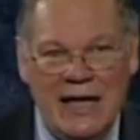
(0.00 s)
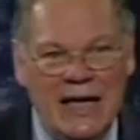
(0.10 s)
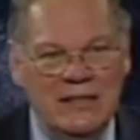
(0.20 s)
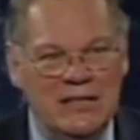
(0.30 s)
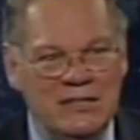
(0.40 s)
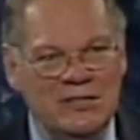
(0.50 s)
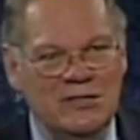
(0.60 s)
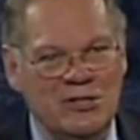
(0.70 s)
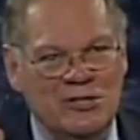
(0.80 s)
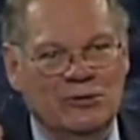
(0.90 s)
And these
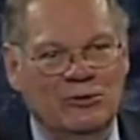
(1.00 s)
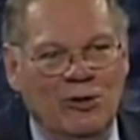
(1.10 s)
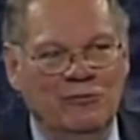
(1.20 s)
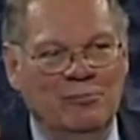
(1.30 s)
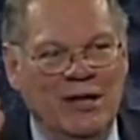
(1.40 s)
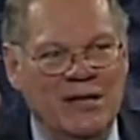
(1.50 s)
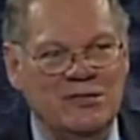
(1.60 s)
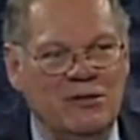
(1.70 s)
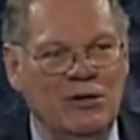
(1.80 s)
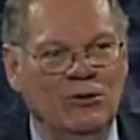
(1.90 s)
syncytial
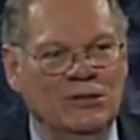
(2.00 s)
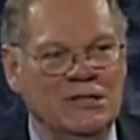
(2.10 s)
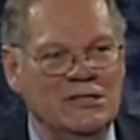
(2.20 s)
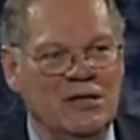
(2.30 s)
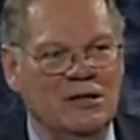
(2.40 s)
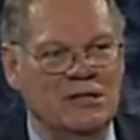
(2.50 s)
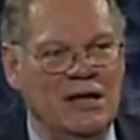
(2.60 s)
trophoblasts are the only cells